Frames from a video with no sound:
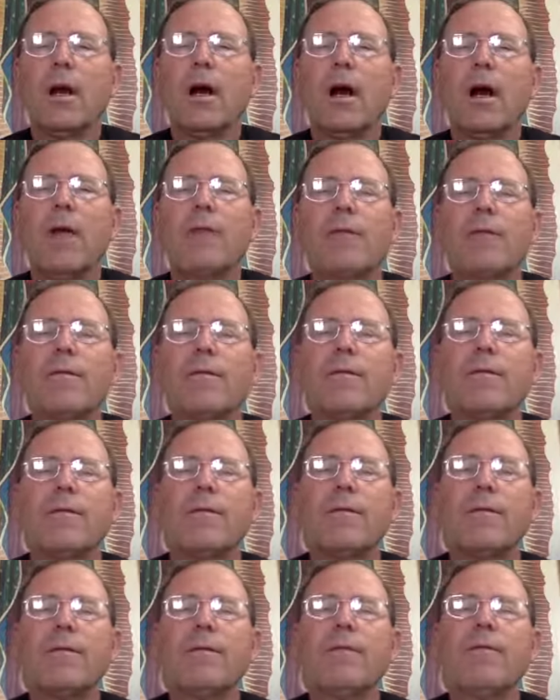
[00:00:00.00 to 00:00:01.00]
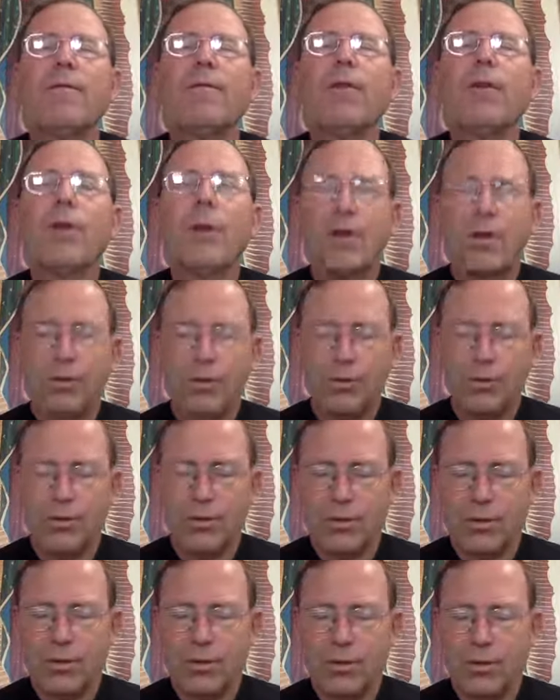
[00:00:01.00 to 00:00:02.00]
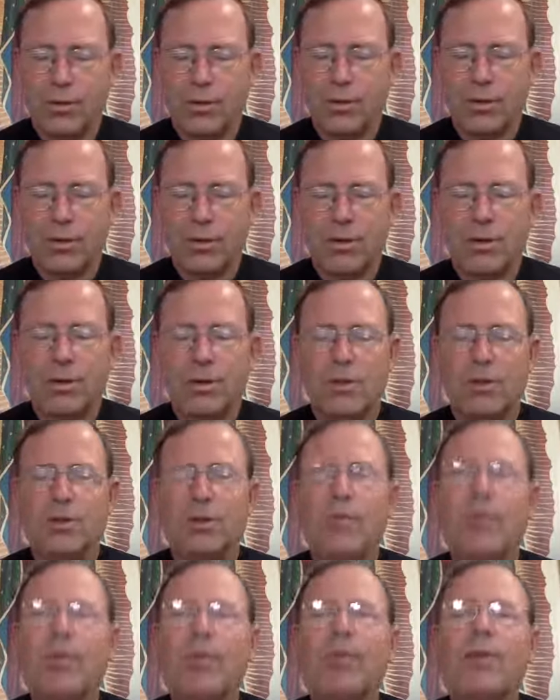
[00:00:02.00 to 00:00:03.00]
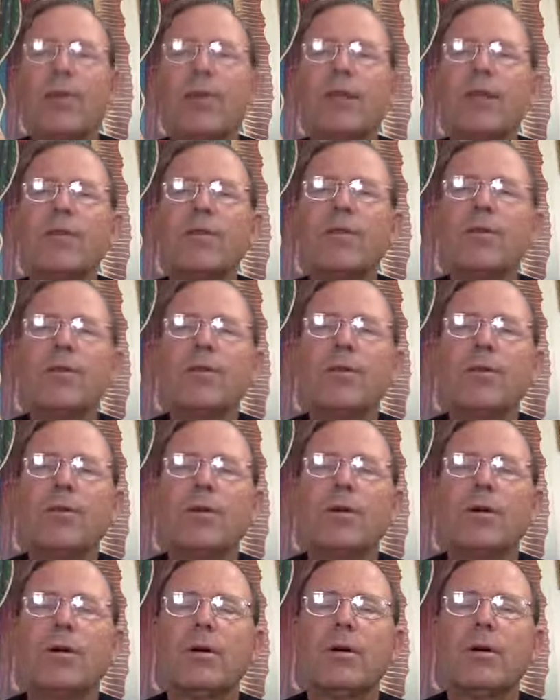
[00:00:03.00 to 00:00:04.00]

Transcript: of fortitude to be willing to